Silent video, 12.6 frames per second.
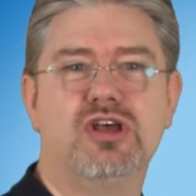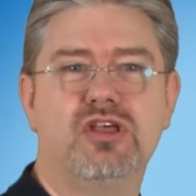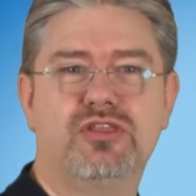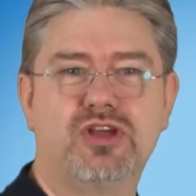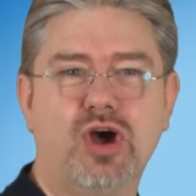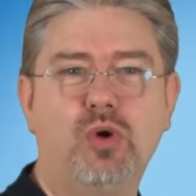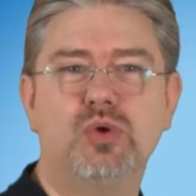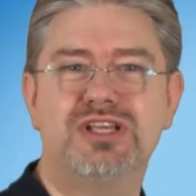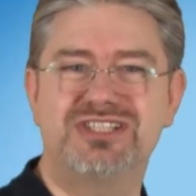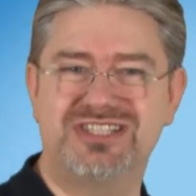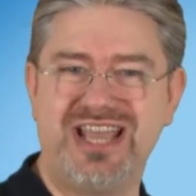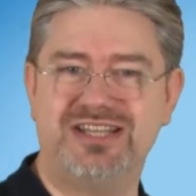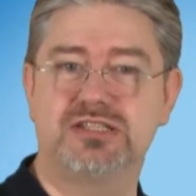the goal is
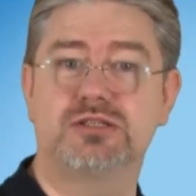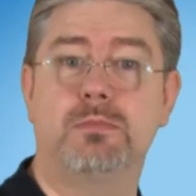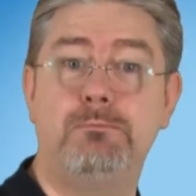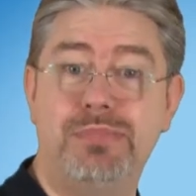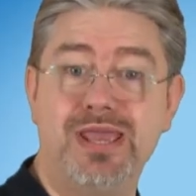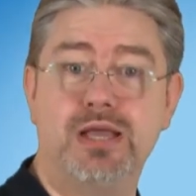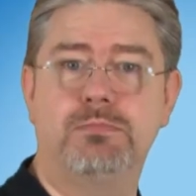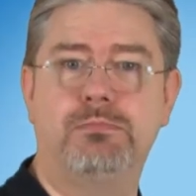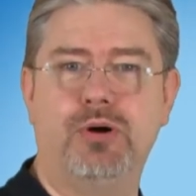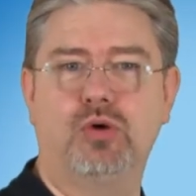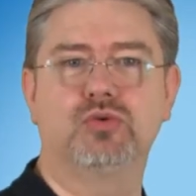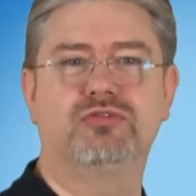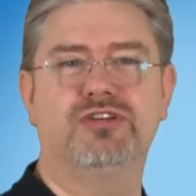set as a big,
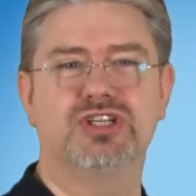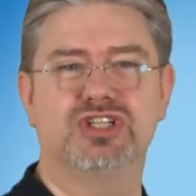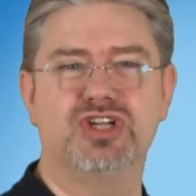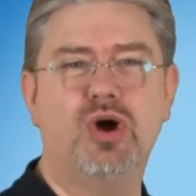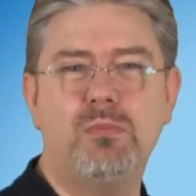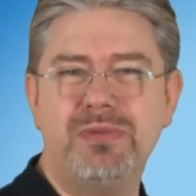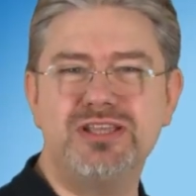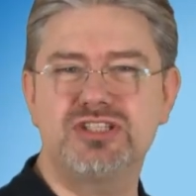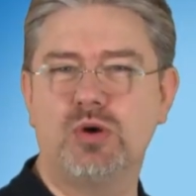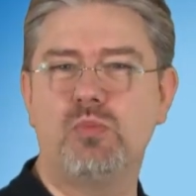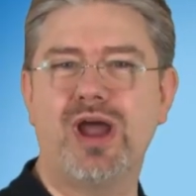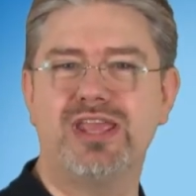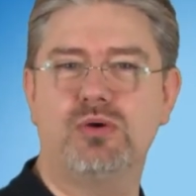bold vision, not based
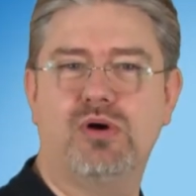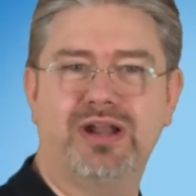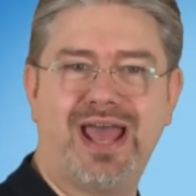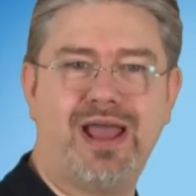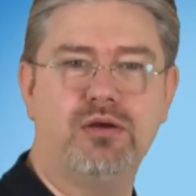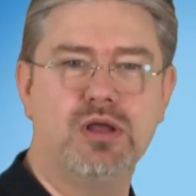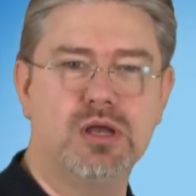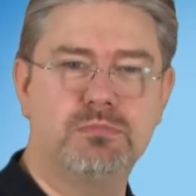on where you are now,